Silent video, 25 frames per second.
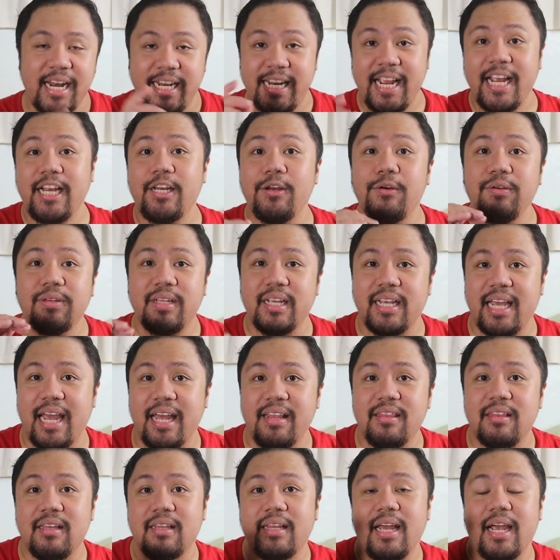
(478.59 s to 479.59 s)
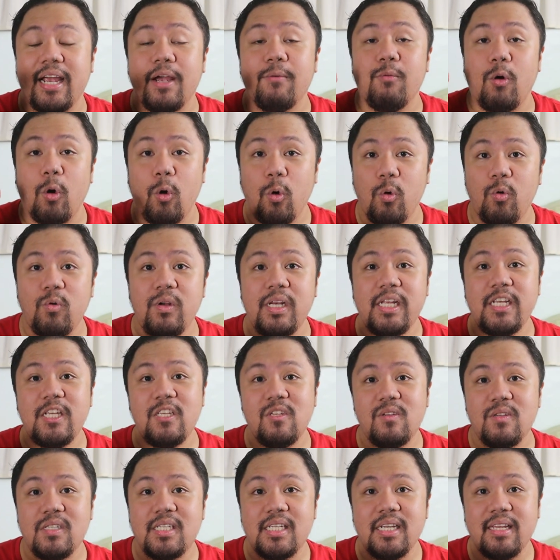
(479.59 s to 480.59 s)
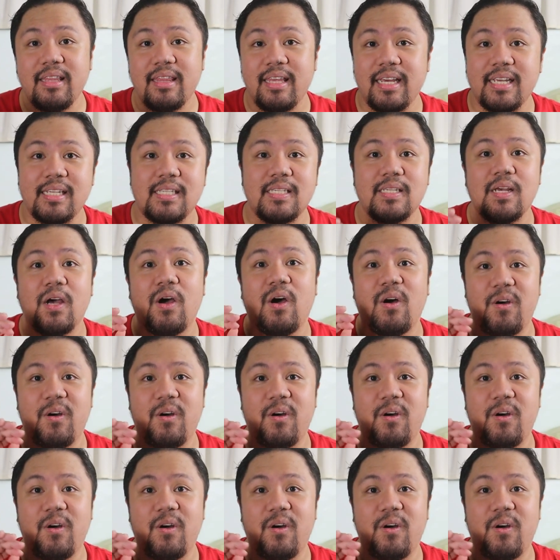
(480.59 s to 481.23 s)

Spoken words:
And take note again that I am only using this